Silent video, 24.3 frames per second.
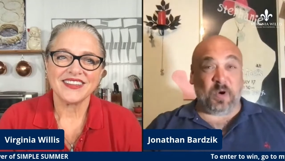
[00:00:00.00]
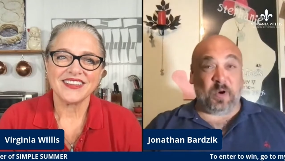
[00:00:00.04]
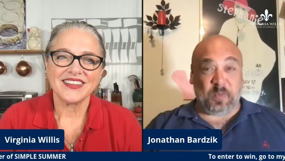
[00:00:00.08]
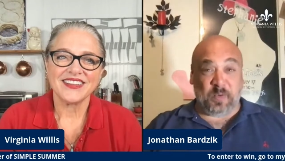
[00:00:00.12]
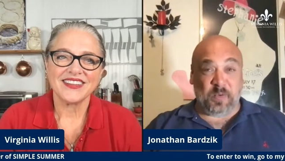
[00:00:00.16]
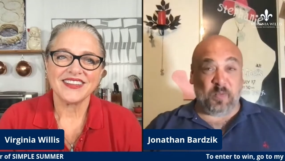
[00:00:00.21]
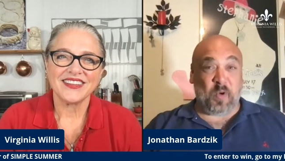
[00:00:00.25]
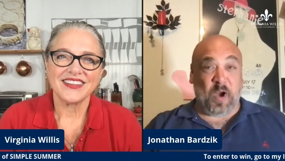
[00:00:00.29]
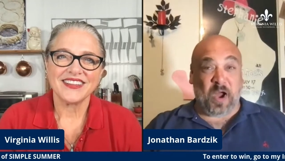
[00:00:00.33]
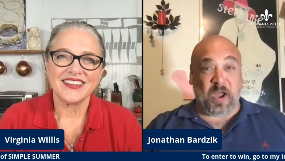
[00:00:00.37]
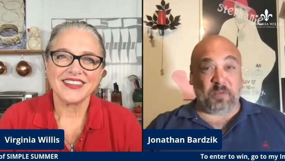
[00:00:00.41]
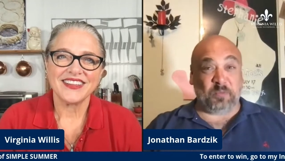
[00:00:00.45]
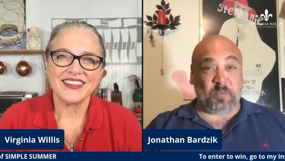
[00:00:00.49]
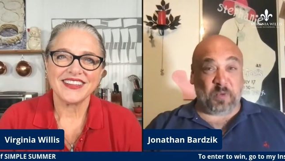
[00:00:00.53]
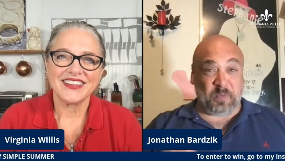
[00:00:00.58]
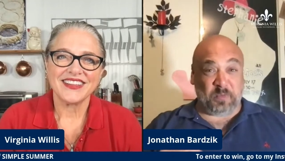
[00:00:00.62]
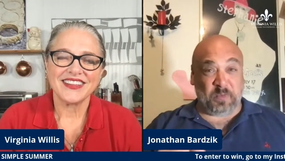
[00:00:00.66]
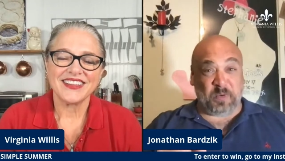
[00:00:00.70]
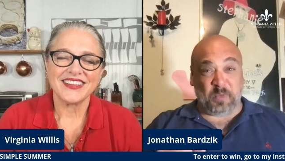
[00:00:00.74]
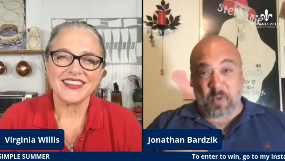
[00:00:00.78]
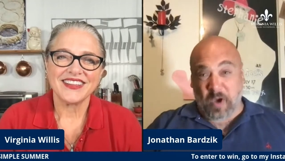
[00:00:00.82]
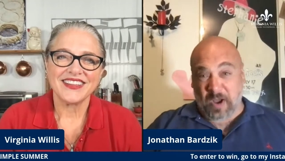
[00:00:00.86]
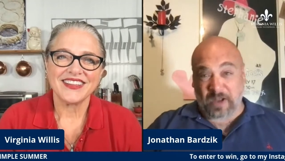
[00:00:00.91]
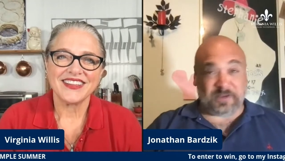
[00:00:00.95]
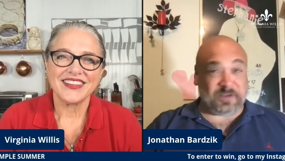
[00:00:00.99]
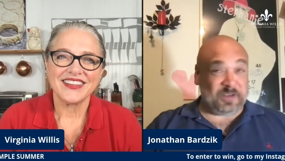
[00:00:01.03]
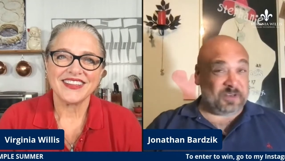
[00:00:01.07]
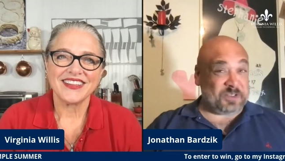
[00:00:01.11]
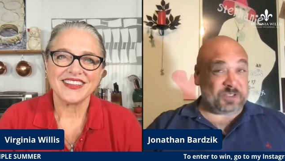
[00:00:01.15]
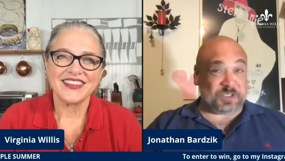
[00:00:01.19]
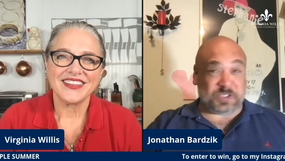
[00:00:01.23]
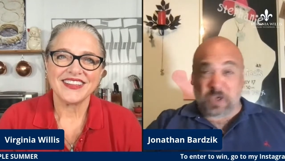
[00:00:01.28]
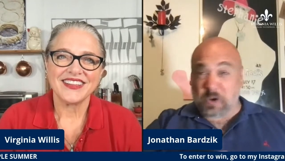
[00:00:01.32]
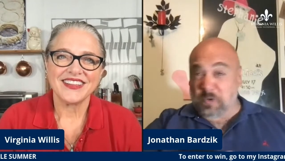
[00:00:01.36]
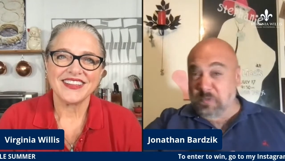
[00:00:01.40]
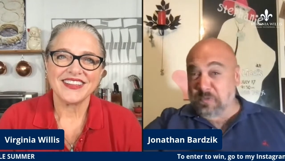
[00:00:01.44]
Speaker 1: what we want when we want
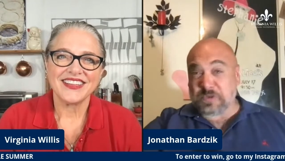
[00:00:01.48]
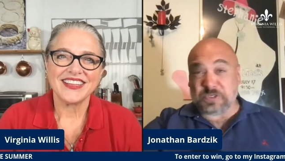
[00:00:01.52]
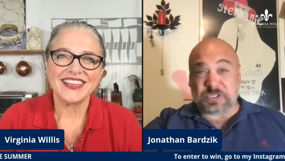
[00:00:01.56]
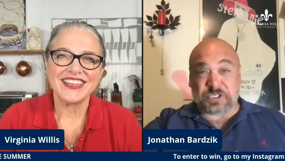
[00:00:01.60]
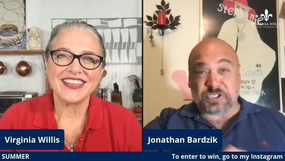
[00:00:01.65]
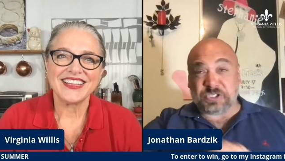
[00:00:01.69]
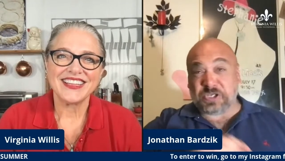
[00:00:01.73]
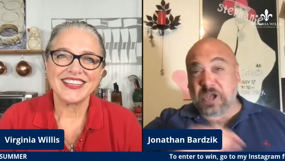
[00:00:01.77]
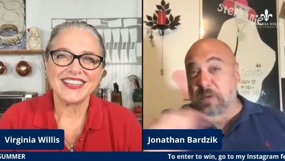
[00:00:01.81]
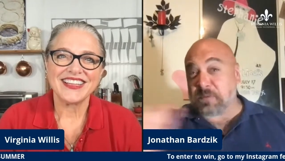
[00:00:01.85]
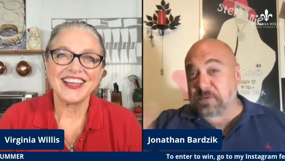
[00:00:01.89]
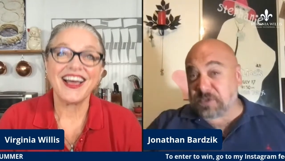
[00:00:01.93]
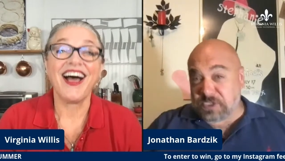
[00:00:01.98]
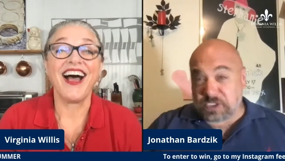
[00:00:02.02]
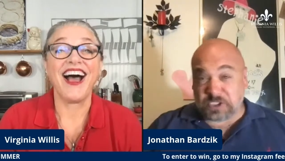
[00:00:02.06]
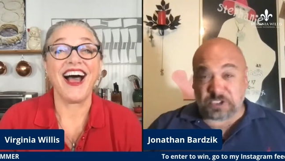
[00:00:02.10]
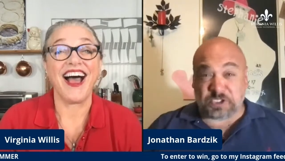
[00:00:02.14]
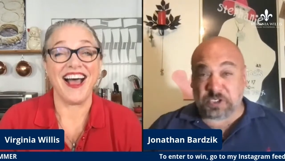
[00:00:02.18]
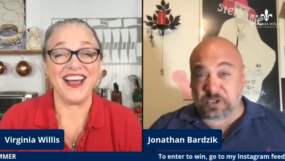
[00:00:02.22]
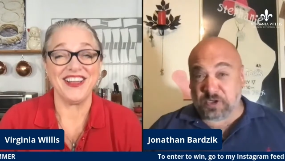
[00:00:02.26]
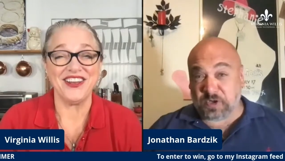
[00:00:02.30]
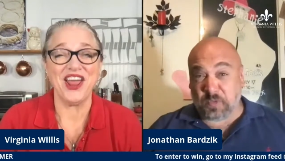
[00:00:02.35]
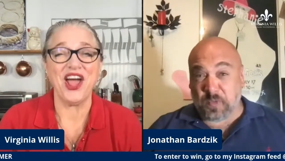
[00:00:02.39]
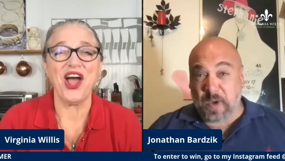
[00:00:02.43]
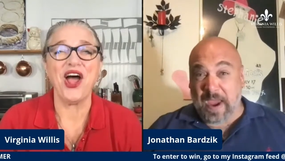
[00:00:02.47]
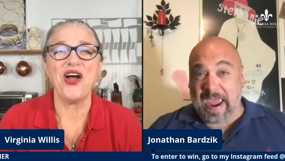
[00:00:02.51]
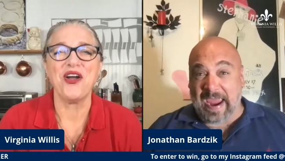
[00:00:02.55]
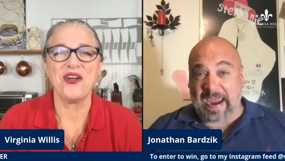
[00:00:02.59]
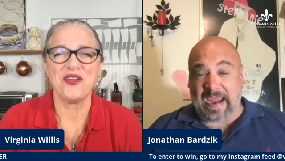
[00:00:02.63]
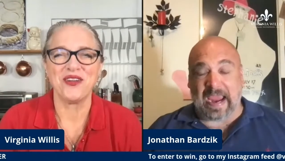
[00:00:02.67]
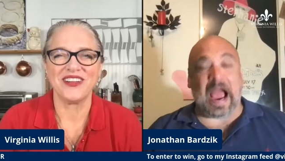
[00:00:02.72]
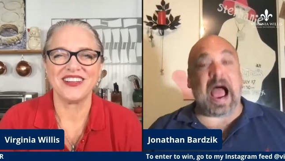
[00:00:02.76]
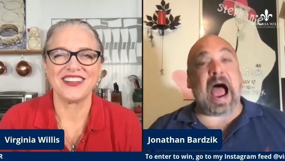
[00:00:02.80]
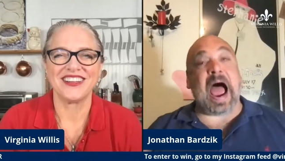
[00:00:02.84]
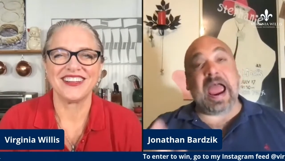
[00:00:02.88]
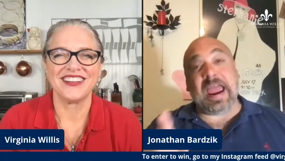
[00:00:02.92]
it. So substitute
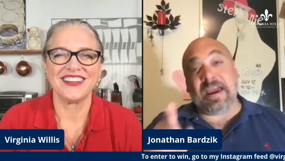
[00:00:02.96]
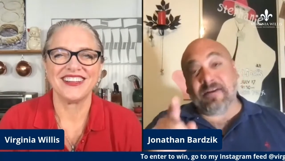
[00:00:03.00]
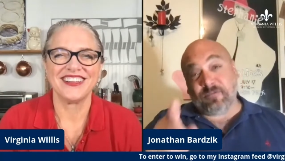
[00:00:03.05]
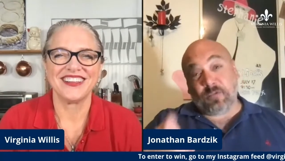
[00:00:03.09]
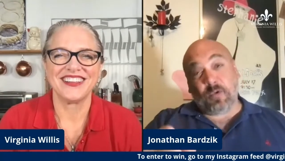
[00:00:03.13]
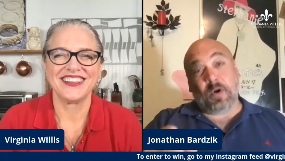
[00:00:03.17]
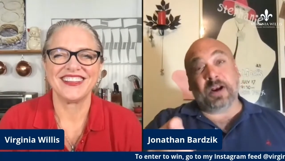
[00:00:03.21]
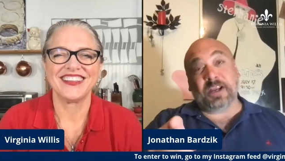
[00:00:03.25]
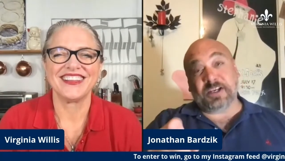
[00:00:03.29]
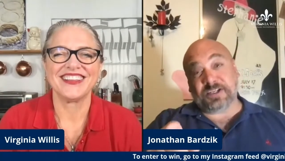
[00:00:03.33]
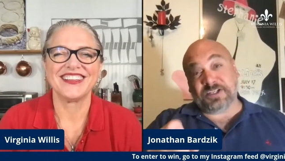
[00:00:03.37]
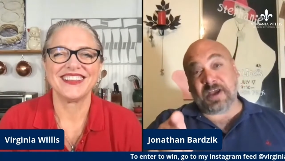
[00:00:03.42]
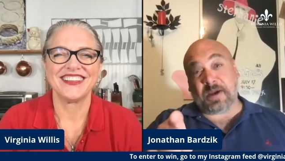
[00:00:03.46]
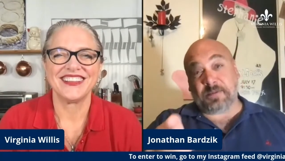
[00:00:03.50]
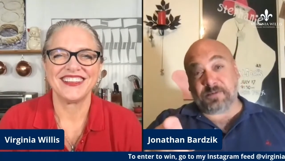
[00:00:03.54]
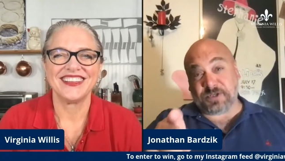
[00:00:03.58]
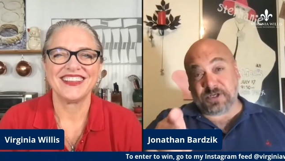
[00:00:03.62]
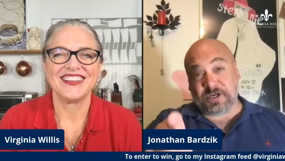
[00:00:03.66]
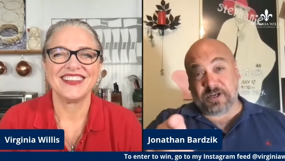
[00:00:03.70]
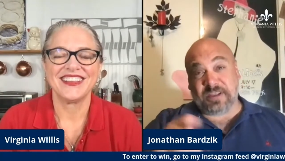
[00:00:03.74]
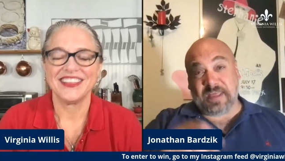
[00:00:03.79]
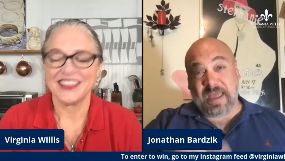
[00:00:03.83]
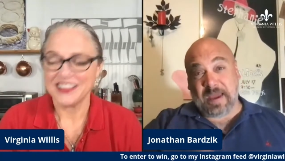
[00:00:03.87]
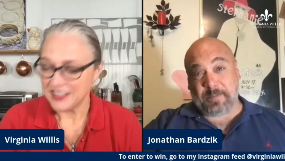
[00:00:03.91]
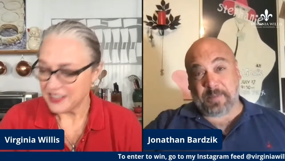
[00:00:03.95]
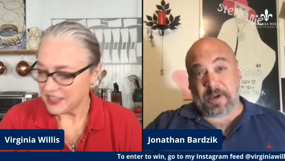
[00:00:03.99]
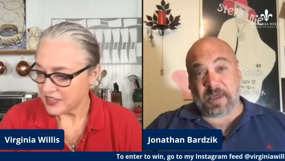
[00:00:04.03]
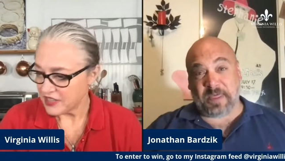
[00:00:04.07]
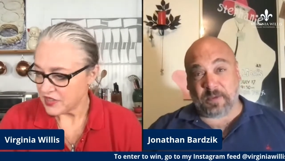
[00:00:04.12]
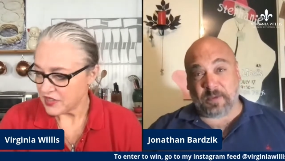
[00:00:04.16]
away. I have one exception to that,